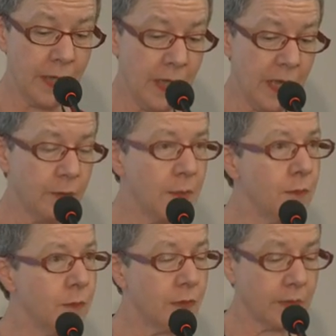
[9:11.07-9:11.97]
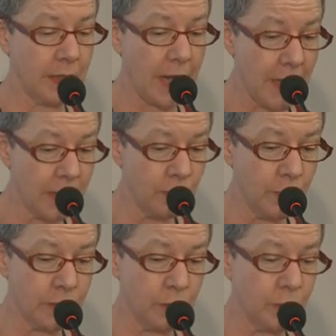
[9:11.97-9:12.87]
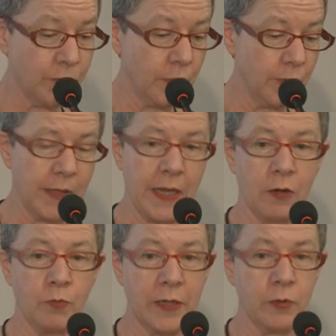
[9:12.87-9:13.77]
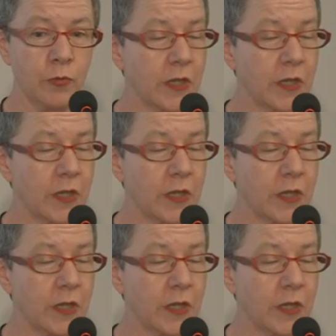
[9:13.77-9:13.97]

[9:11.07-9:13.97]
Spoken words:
our members can add records using our record